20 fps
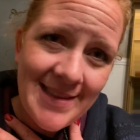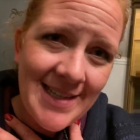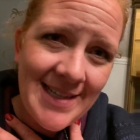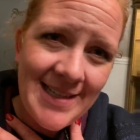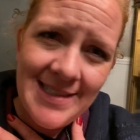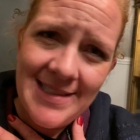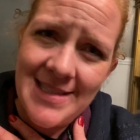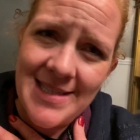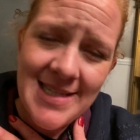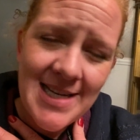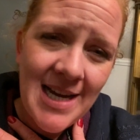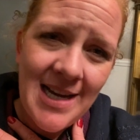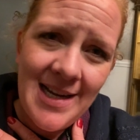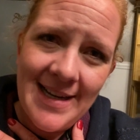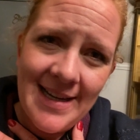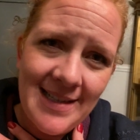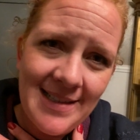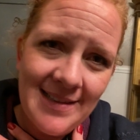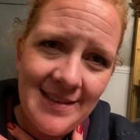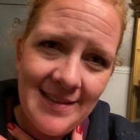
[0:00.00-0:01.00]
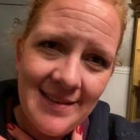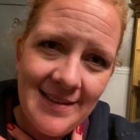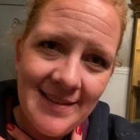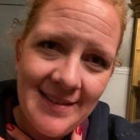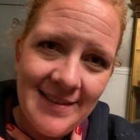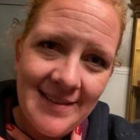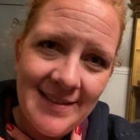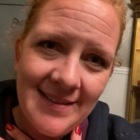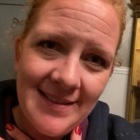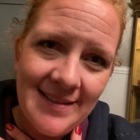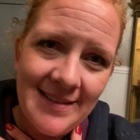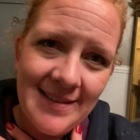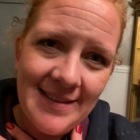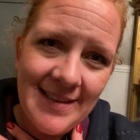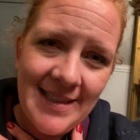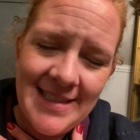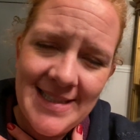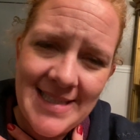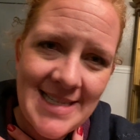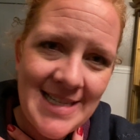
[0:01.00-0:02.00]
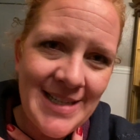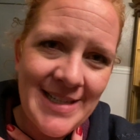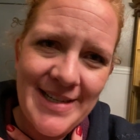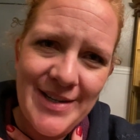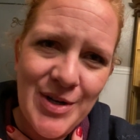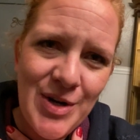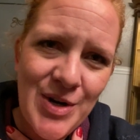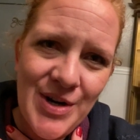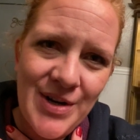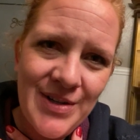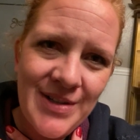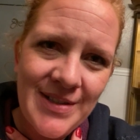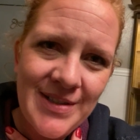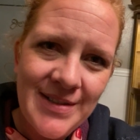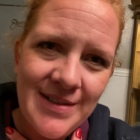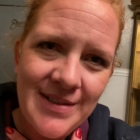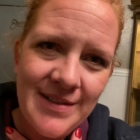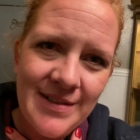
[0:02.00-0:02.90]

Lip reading: Then it's not. It's not at all.